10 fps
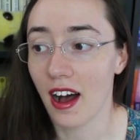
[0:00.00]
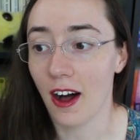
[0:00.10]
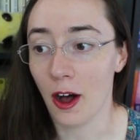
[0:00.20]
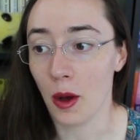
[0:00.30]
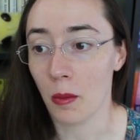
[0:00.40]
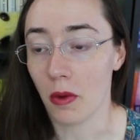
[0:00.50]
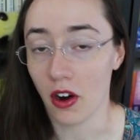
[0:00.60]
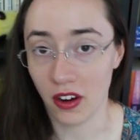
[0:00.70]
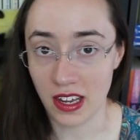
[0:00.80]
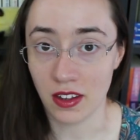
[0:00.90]
um,
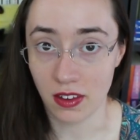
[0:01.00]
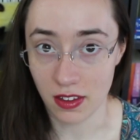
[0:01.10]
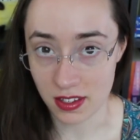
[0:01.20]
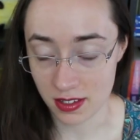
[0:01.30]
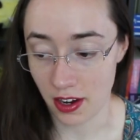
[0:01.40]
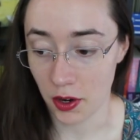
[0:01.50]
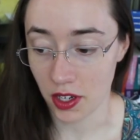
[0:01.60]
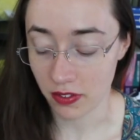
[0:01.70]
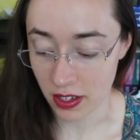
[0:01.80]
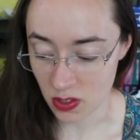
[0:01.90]
are in this
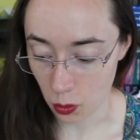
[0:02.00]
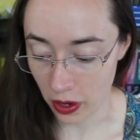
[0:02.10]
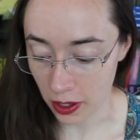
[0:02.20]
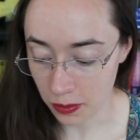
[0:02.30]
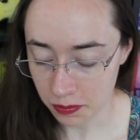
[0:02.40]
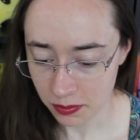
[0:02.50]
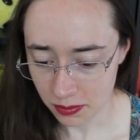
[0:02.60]
narrative as well.